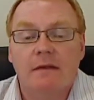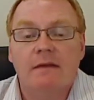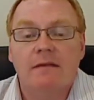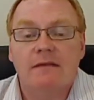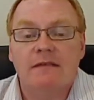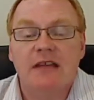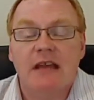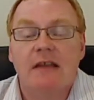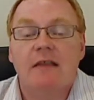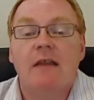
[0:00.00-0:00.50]

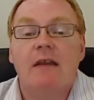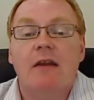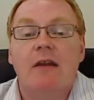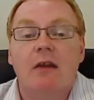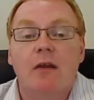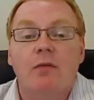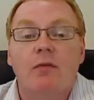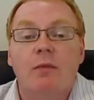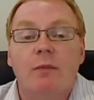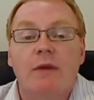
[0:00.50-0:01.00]
saying that
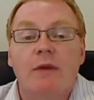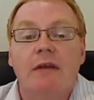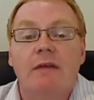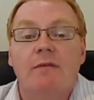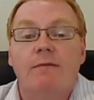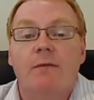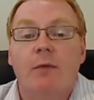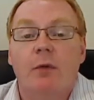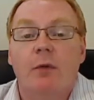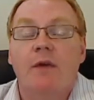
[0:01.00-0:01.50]
it would be
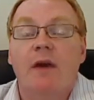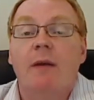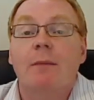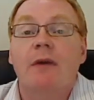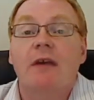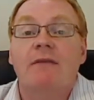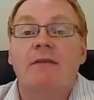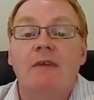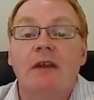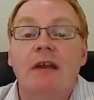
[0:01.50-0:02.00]

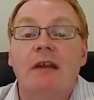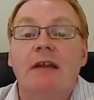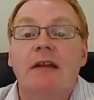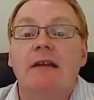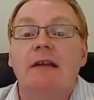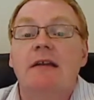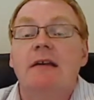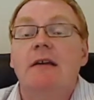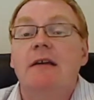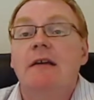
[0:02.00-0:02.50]
forthcoming if needed.